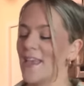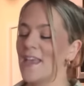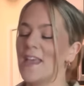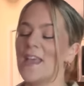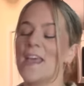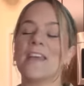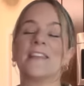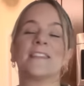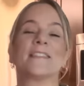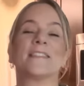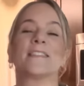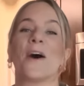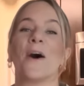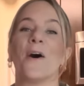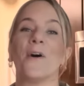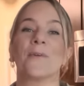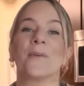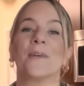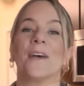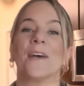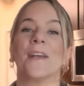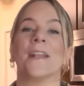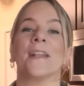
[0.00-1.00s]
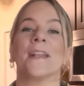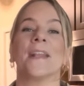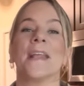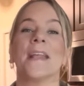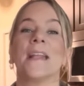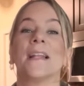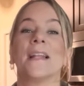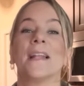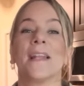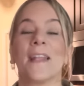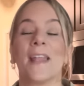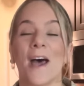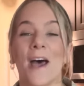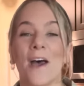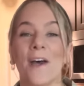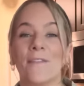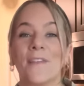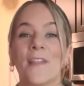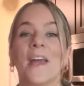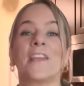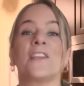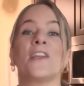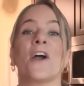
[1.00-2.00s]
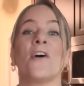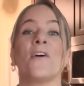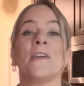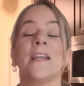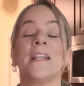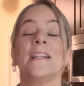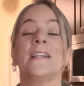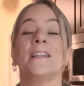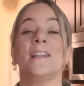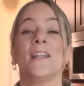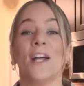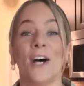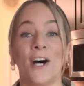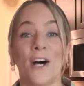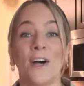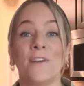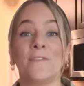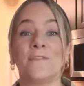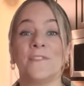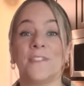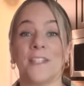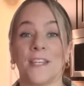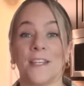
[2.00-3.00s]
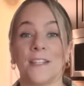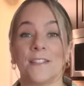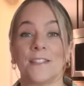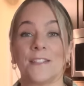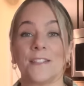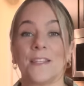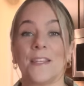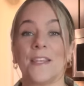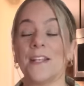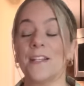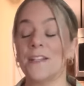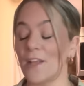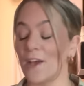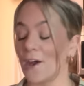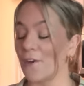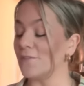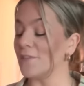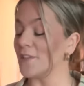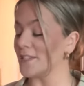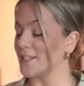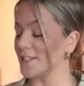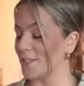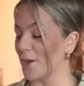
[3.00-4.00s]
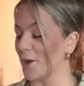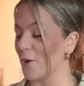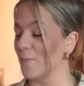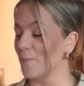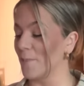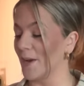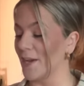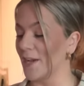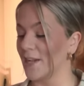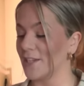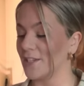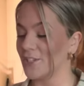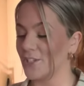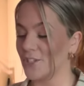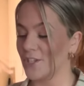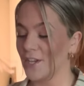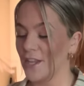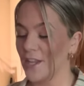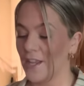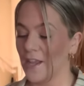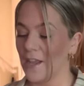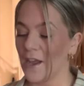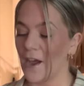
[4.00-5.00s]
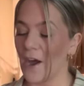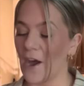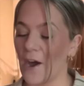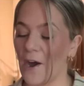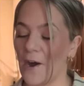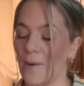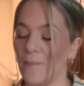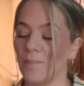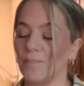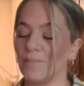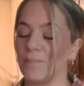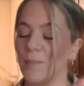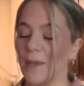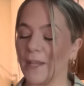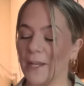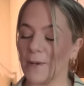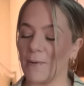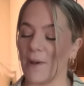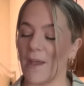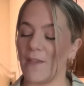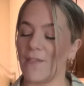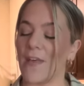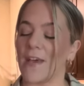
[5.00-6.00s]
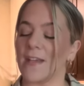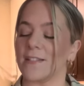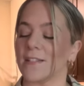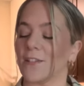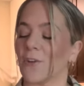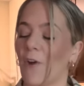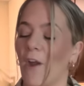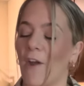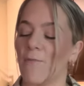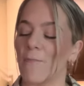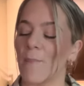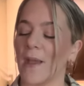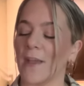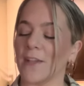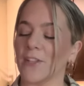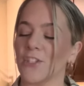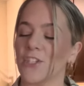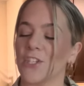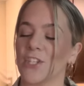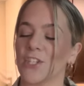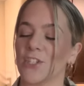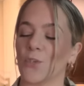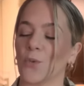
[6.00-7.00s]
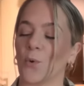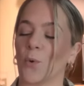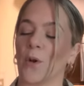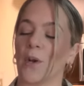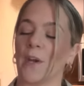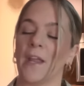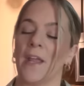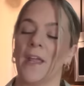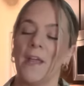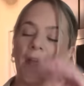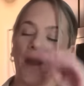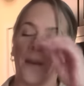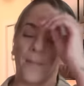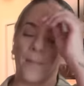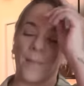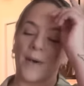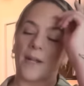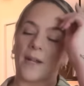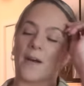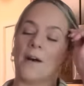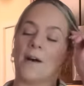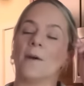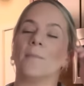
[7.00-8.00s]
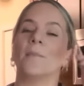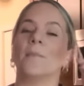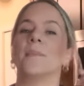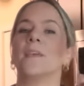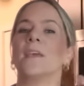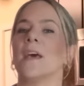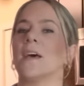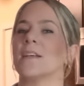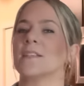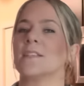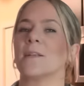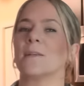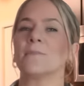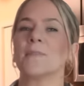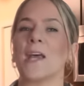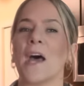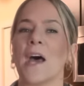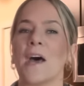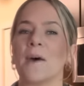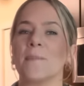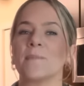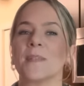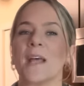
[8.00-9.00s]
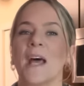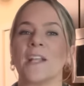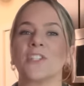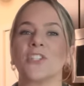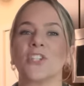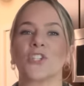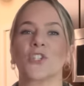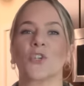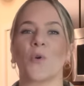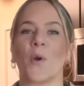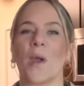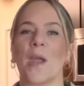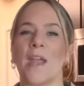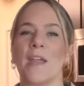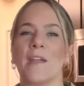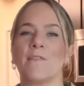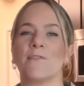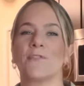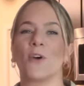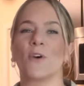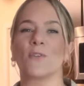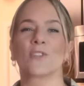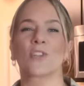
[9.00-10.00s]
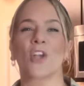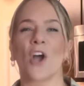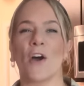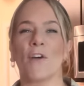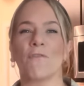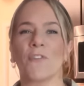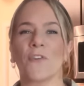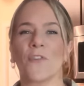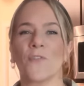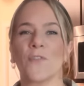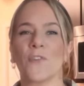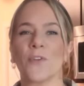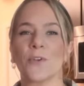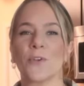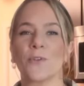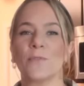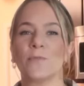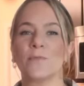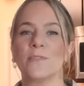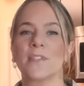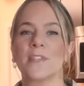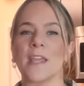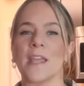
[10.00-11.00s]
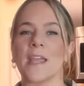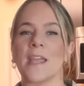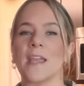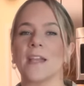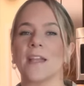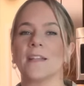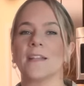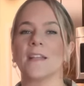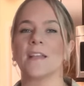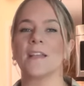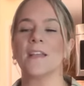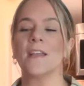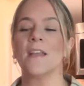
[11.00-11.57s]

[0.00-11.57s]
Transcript: It's so good. And he loved, like, y'all, he loved it. He loved it so much. But anyway, that's the Kraft mac and cheese story. But yeah, sometimes I just crave those comfort foods, and